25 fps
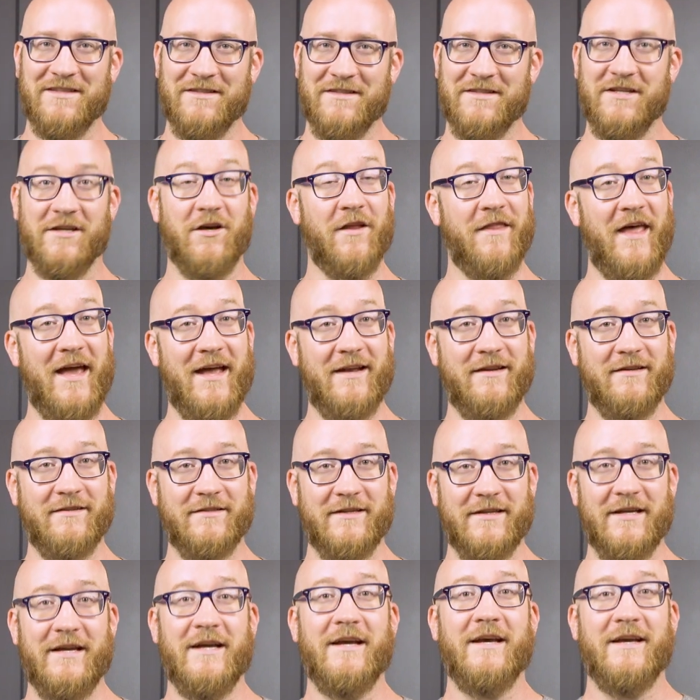Till then,
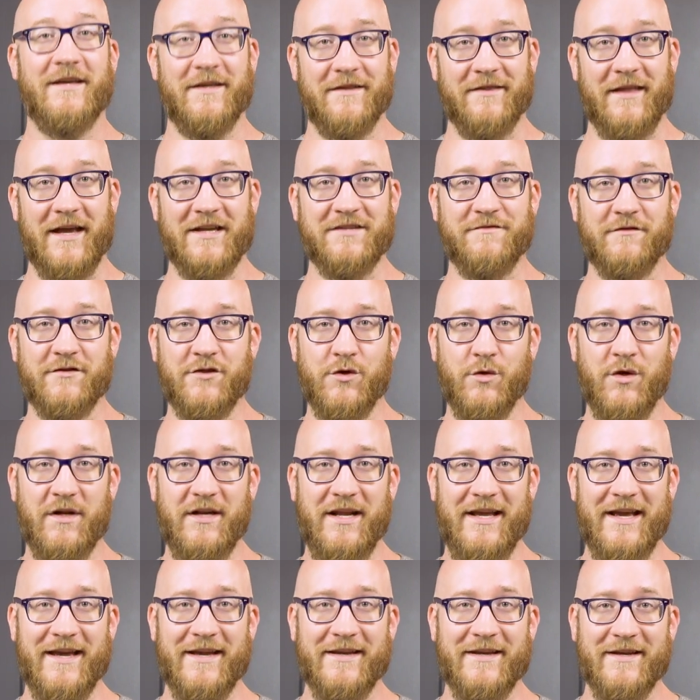thanks for tuning
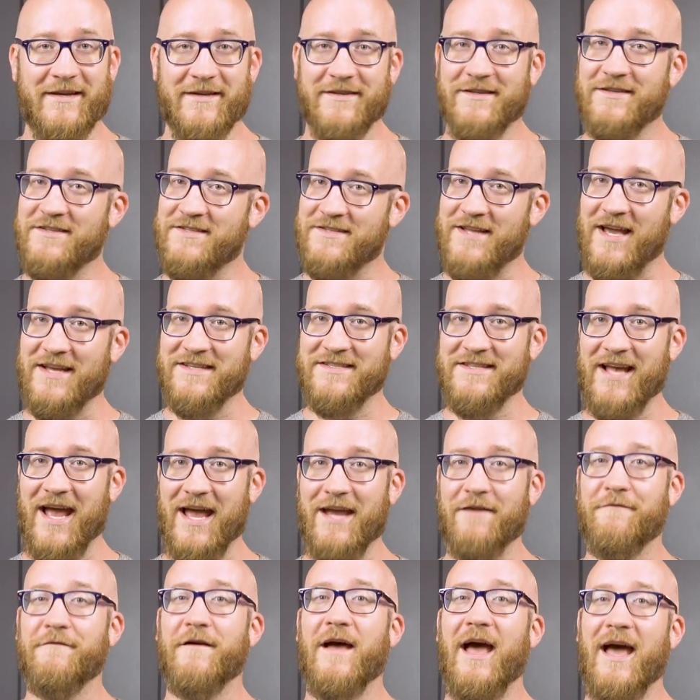in, stay
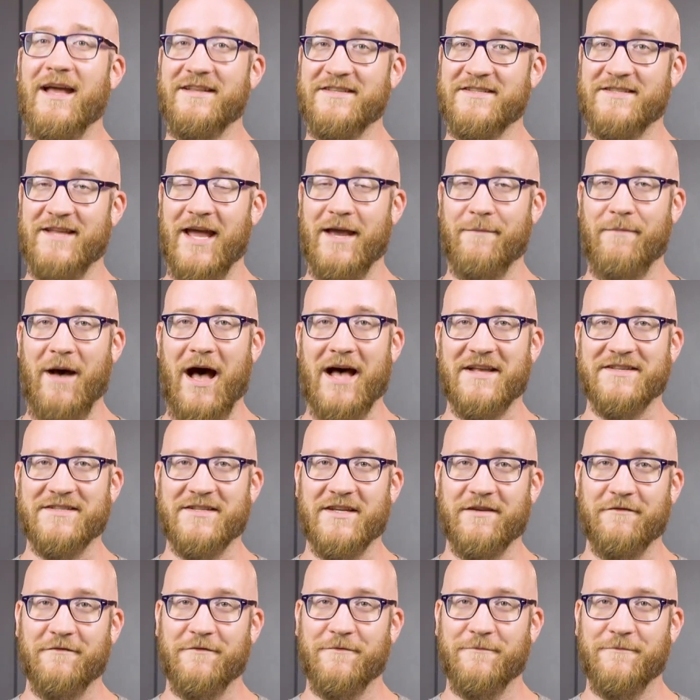safe, and stay positive.